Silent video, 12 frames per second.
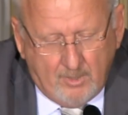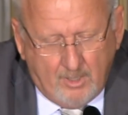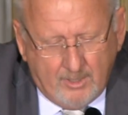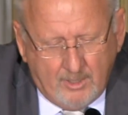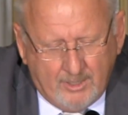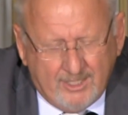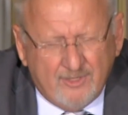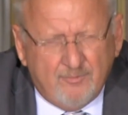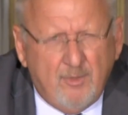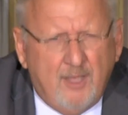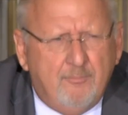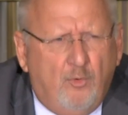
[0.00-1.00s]
I
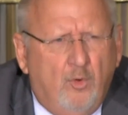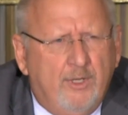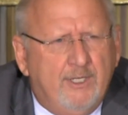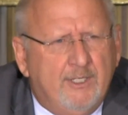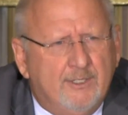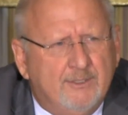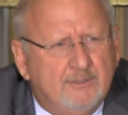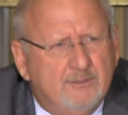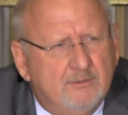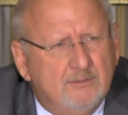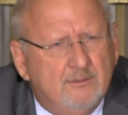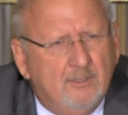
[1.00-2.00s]
guess my point
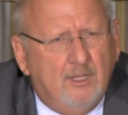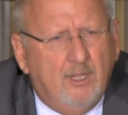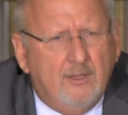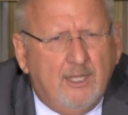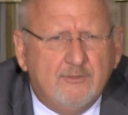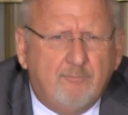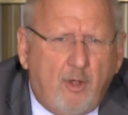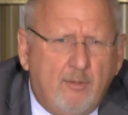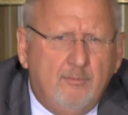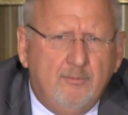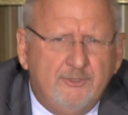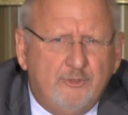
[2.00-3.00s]
is that's
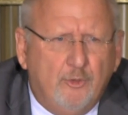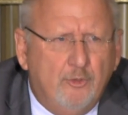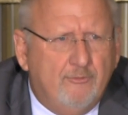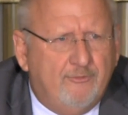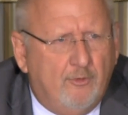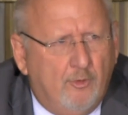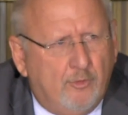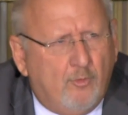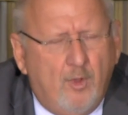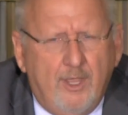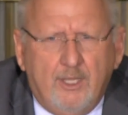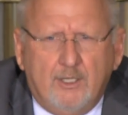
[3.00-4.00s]
probably true for
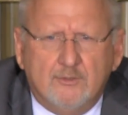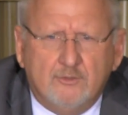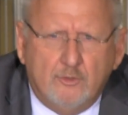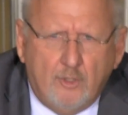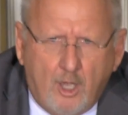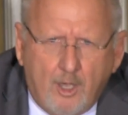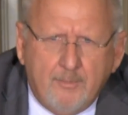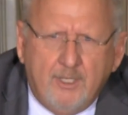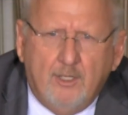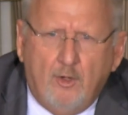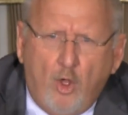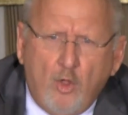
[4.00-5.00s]
earthquake and
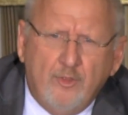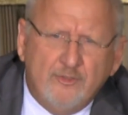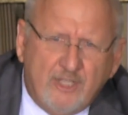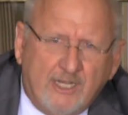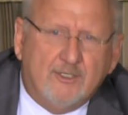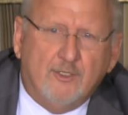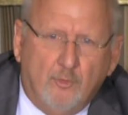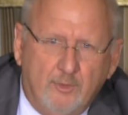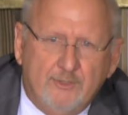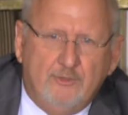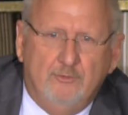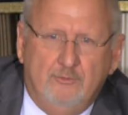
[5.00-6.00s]
tsunami and all the
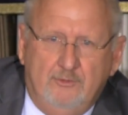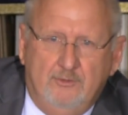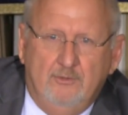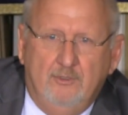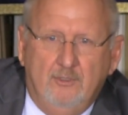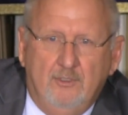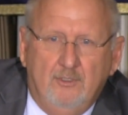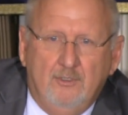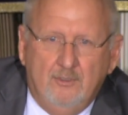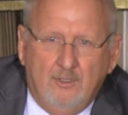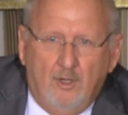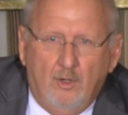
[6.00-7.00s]
technical issues,
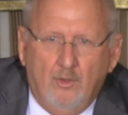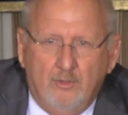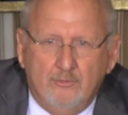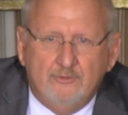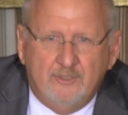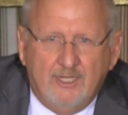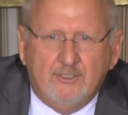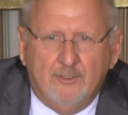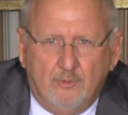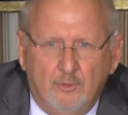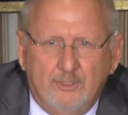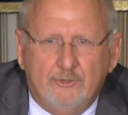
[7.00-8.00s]
all those
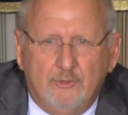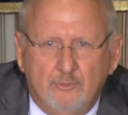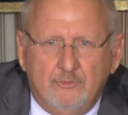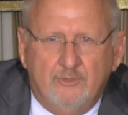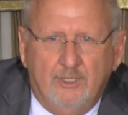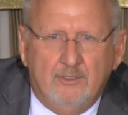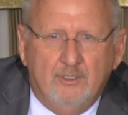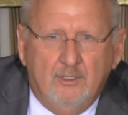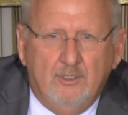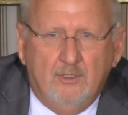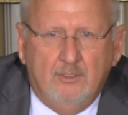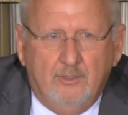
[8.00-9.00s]
technical issues that
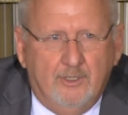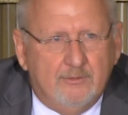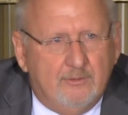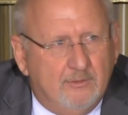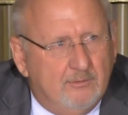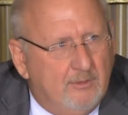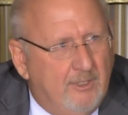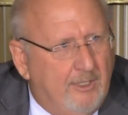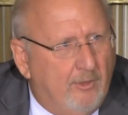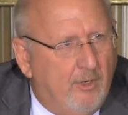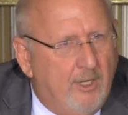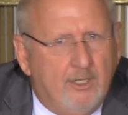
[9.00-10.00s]
the
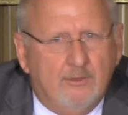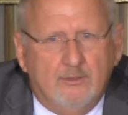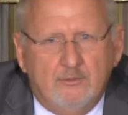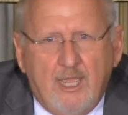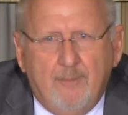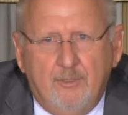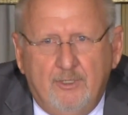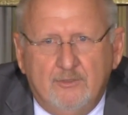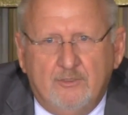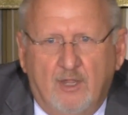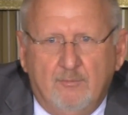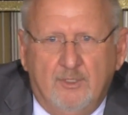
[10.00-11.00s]
NRA, the
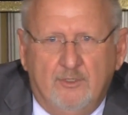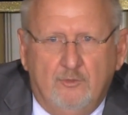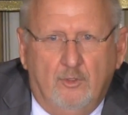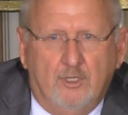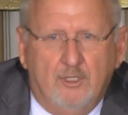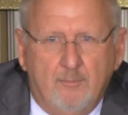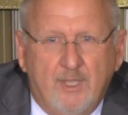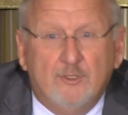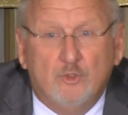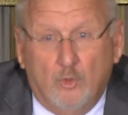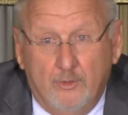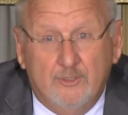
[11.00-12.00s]
Japanese government, is looking to
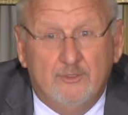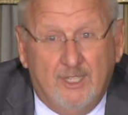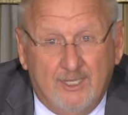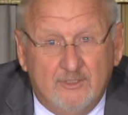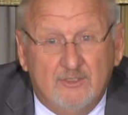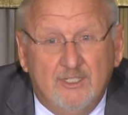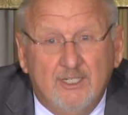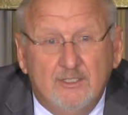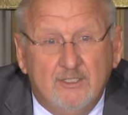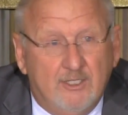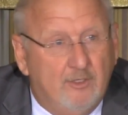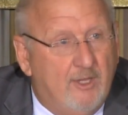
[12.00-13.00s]
make sure that they
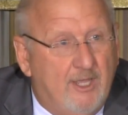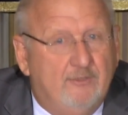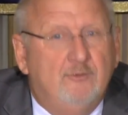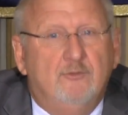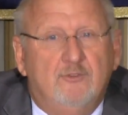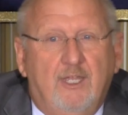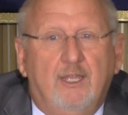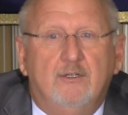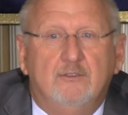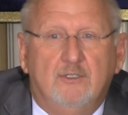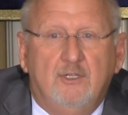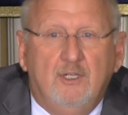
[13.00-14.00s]
exceed the international
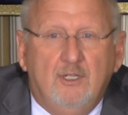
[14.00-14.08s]
standards.